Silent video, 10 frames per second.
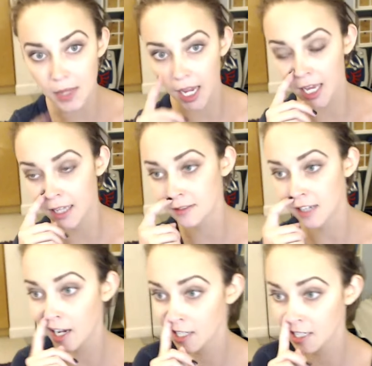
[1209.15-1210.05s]
and
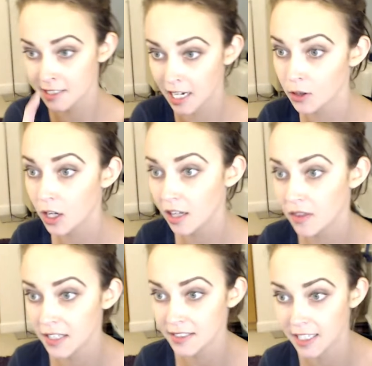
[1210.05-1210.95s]
because I have a lot of
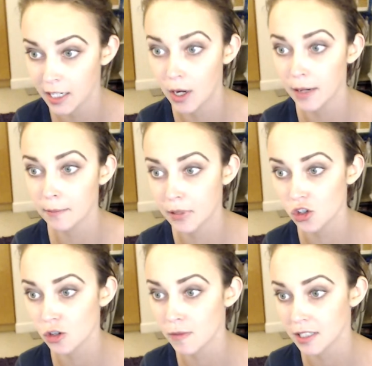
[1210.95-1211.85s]
things I want
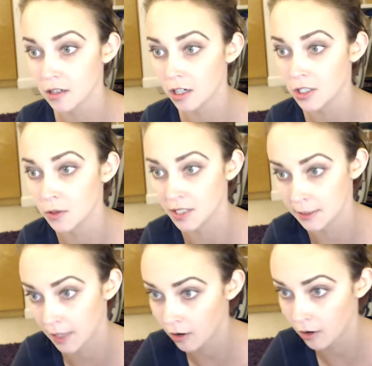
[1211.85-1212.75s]
Benjamin to talk to us
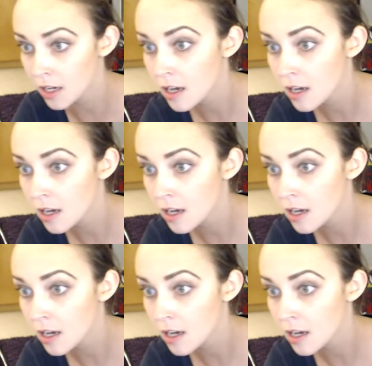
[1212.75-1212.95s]
about.